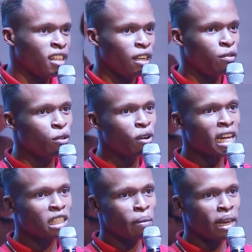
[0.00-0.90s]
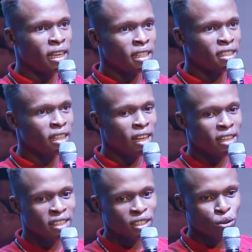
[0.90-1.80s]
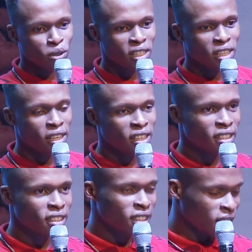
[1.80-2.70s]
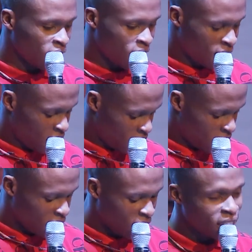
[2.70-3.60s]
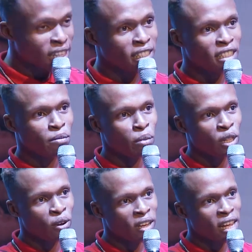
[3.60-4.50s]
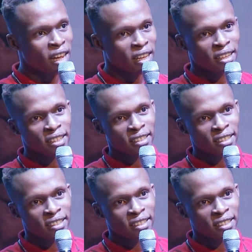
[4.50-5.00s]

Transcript: If you look at my neck, you will see 30 billion gang.